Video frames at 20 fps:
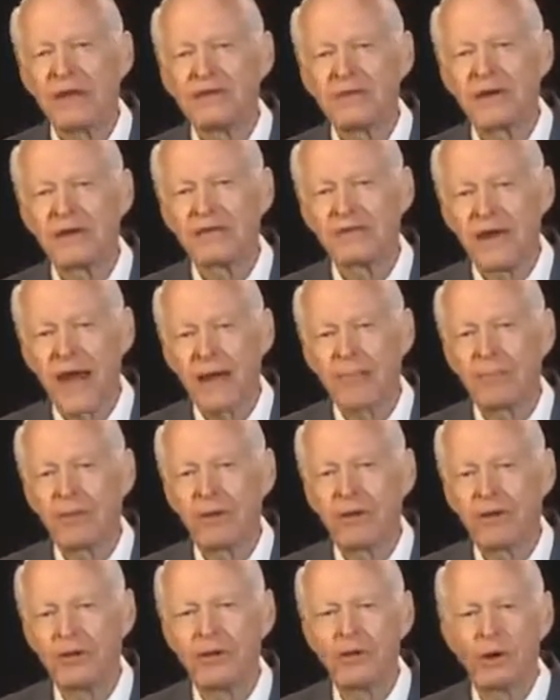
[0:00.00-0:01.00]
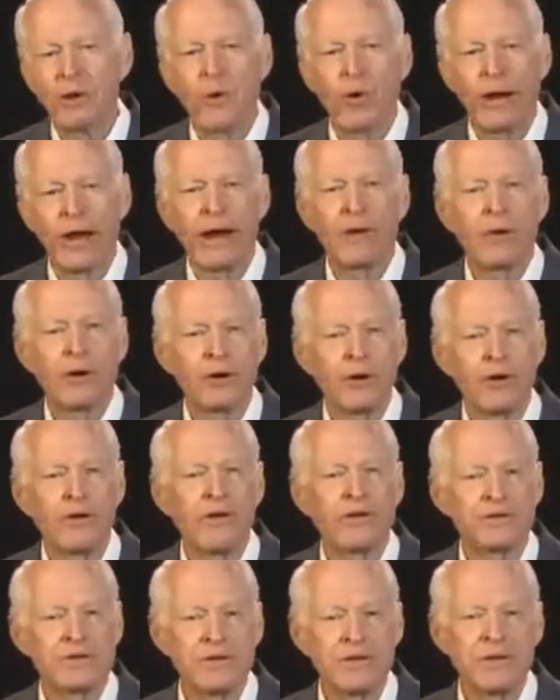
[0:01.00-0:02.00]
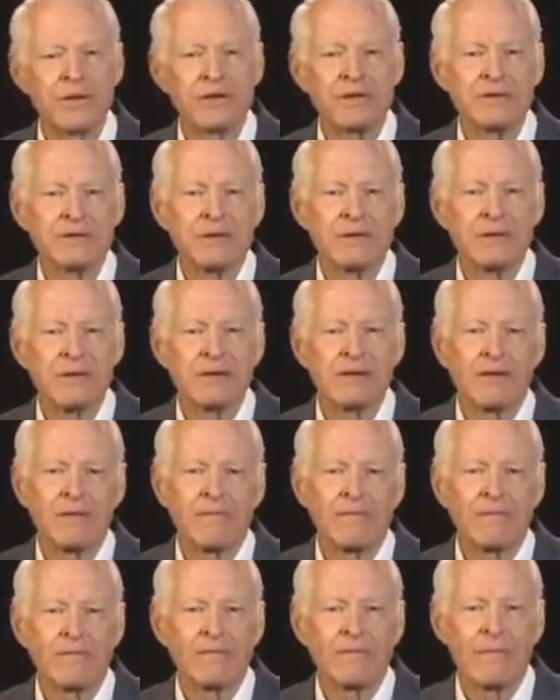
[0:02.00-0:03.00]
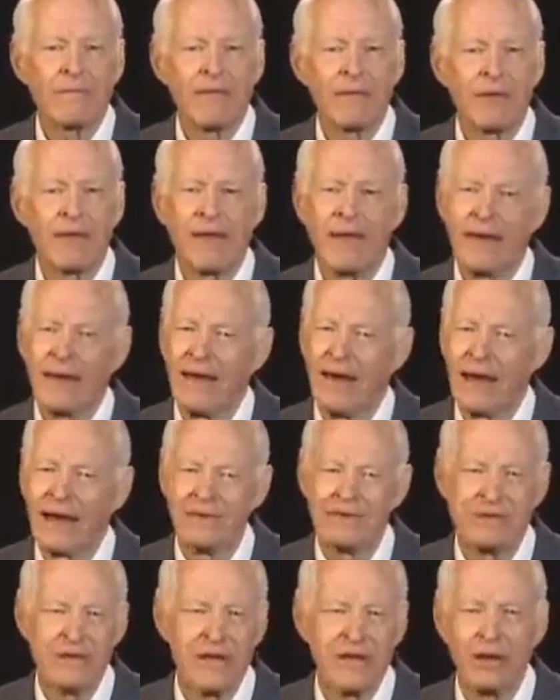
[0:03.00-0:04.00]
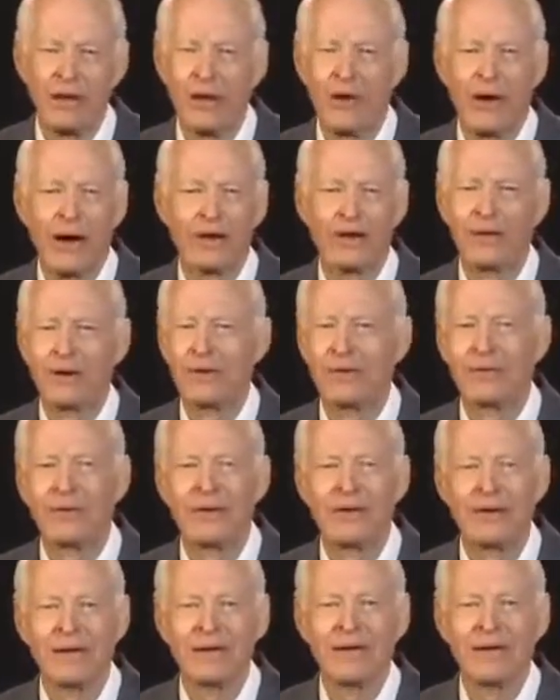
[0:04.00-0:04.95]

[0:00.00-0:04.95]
He said, Chaplain, do you know what our currency is? And I said, no, I don't.